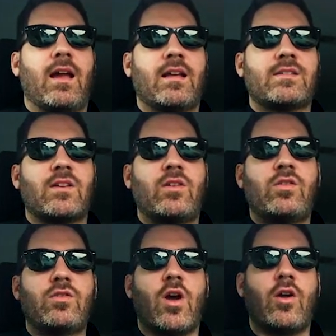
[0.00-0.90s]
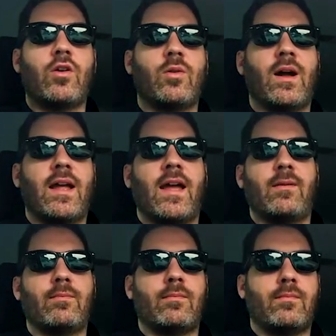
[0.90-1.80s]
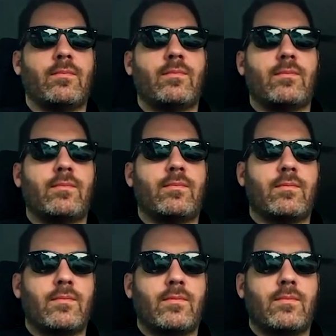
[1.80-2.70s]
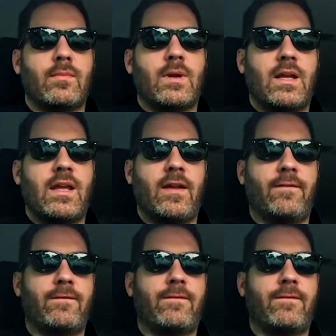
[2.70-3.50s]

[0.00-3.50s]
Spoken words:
So you know who I am. If